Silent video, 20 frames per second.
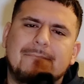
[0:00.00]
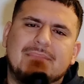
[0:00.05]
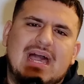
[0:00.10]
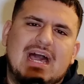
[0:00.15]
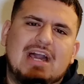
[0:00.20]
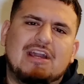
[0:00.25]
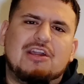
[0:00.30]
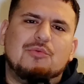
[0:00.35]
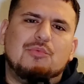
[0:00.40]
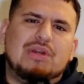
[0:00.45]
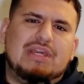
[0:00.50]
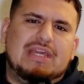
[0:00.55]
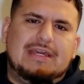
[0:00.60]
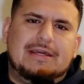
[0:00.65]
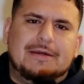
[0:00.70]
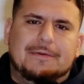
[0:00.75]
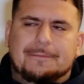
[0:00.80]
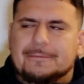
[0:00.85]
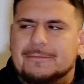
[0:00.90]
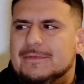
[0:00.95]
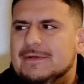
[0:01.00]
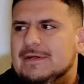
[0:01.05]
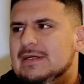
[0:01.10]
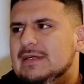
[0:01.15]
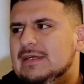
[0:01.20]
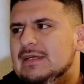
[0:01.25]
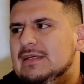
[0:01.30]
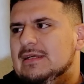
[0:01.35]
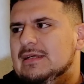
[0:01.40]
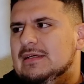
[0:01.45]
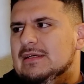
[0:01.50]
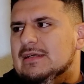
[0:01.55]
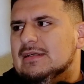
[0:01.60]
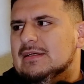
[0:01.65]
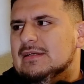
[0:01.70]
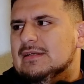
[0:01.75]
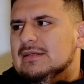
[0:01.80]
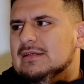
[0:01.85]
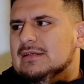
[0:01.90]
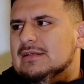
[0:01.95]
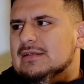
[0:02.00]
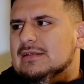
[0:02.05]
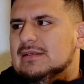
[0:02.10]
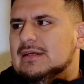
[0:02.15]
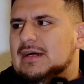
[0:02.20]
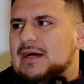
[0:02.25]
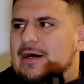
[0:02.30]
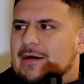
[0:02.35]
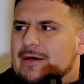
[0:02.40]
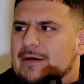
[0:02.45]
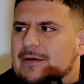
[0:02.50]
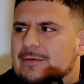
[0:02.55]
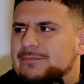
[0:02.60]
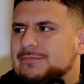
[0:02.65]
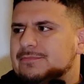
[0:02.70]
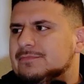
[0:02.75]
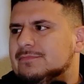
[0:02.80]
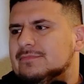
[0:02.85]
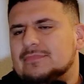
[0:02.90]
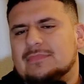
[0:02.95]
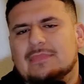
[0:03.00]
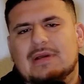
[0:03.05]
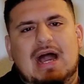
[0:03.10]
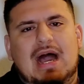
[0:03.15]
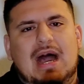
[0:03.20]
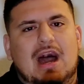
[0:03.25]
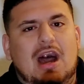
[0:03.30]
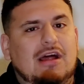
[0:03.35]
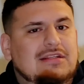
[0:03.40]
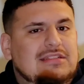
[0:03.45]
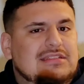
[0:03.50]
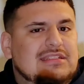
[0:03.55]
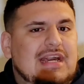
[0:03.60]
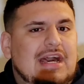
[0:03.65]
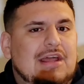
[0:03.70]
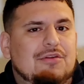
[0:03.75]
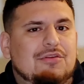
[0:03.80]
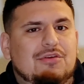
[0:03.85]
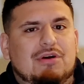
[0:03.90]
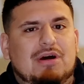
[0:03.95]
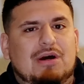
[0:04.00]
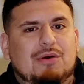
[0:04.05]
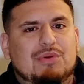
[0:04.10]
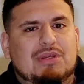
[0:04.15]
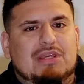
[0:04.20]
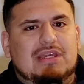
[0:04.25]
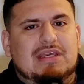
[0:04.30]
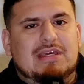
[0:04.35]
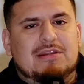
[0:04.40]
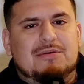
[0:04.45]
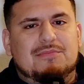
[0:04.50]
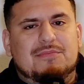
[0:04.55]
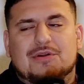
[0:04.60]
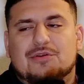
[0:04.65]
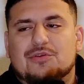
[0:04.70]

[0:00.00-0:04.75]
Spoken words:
How can we get him? Honestly, I don't know how we could get him.